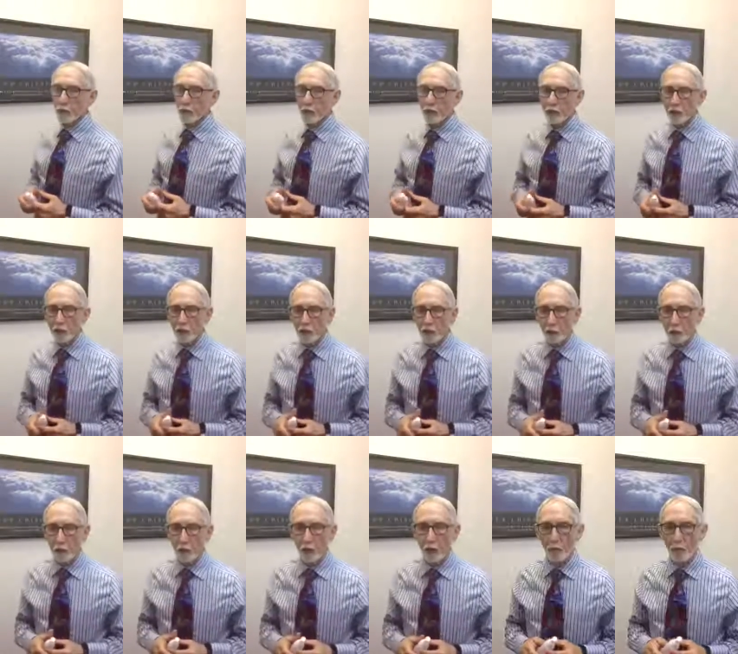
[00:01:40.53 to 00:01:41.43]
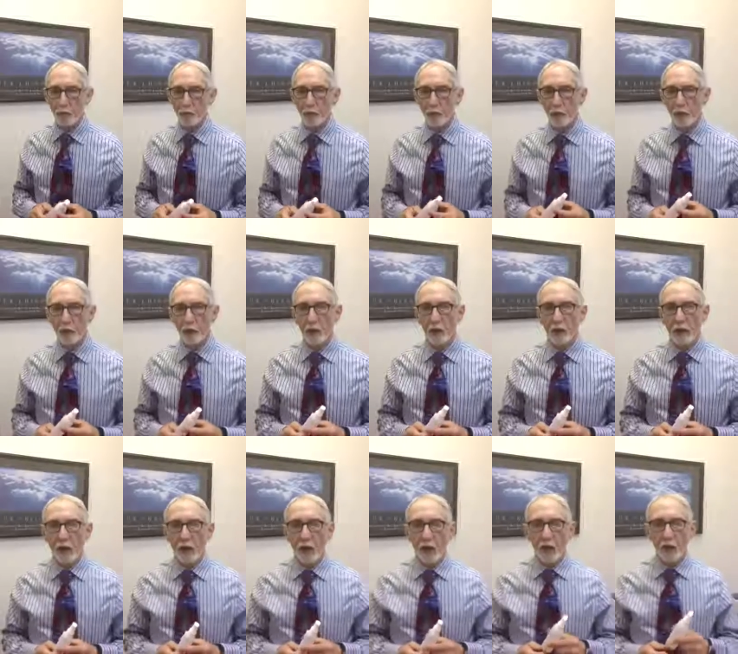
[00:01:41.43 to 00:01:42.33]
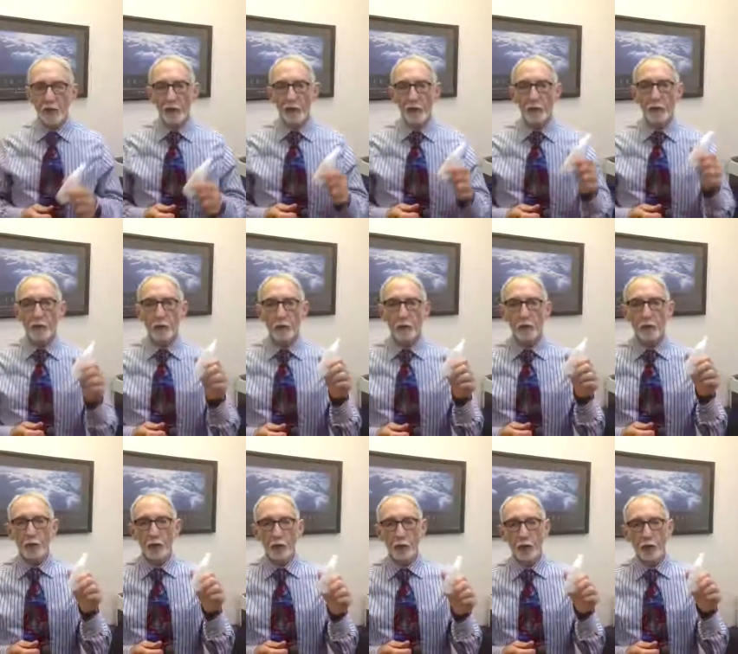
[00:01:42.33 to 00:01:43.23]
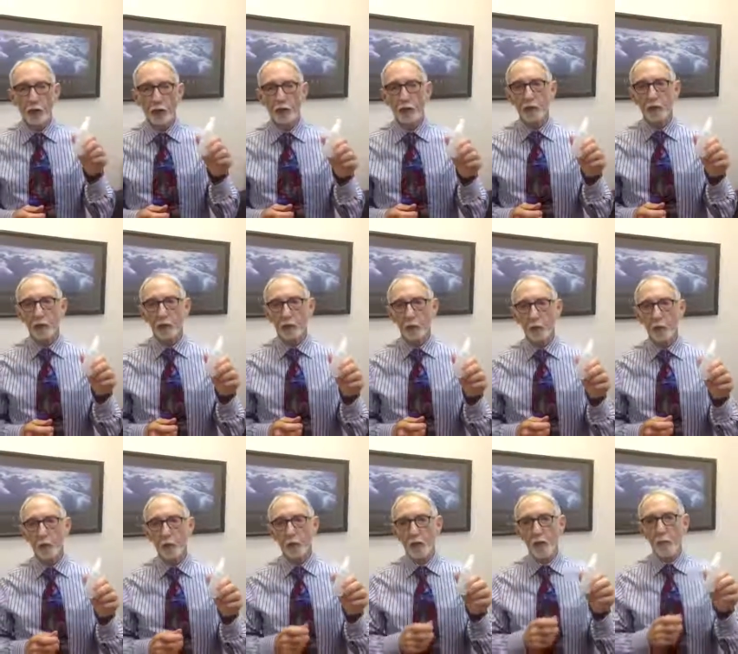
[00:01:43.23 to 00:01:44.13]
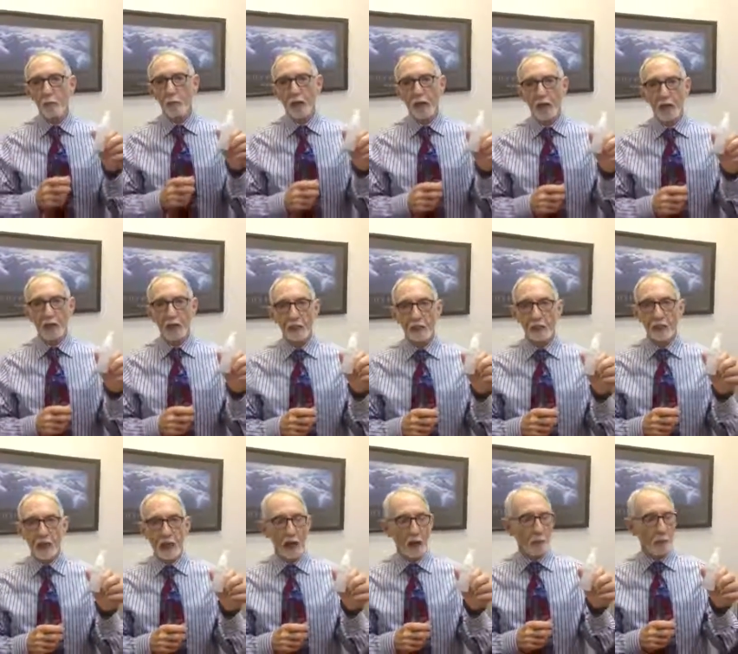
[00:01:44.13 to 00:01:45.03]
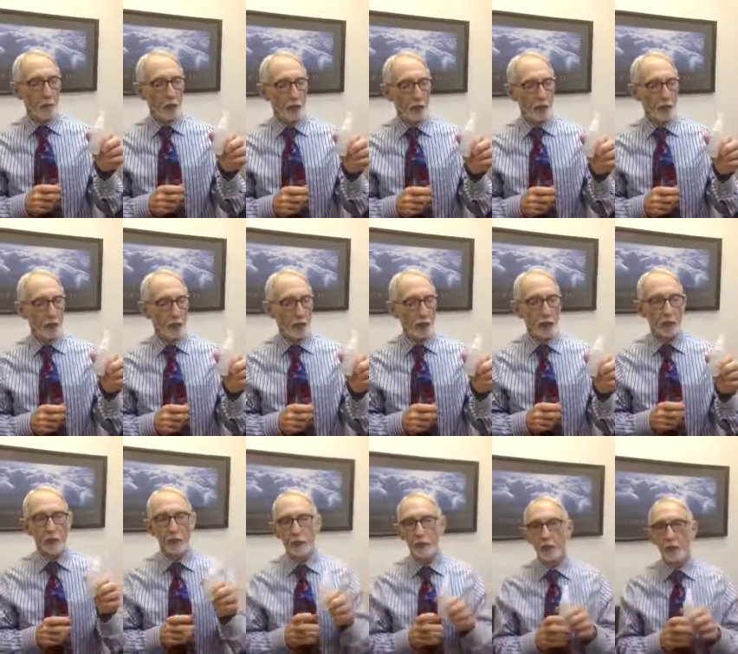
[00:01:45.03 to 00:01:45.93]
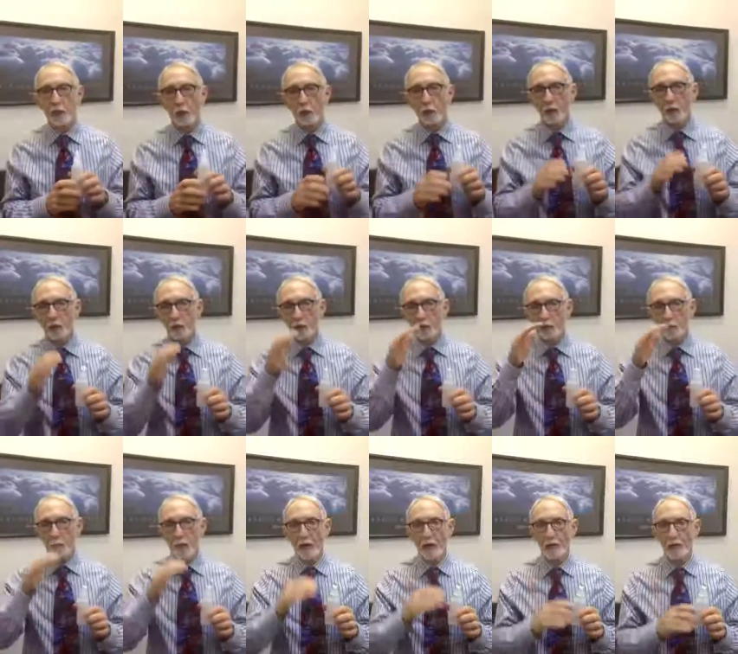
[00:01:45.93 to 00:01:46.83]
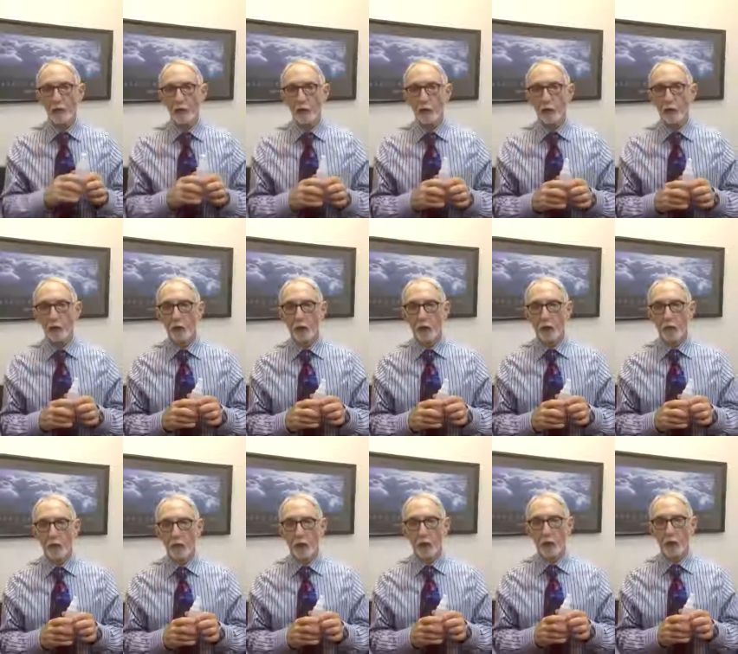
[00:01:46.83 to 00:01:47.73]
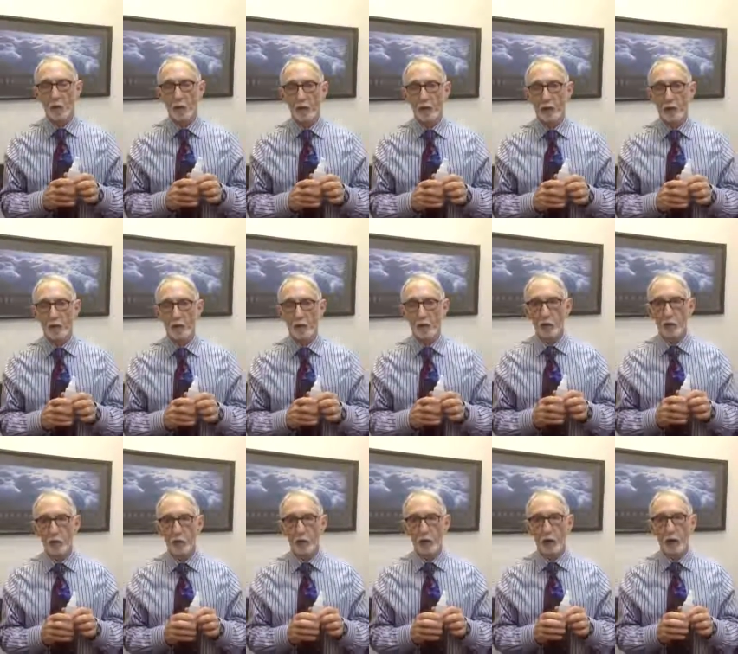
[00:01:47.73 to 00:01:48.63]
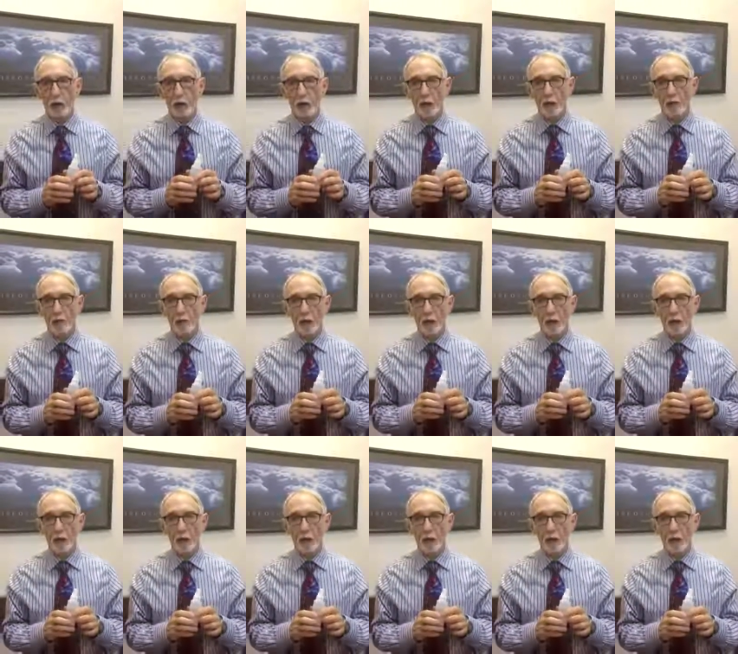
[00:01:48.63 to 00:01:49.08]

Six pumps. I think if you do this, you'll be amazed at how much it decreases the bacterial and viral count in your body.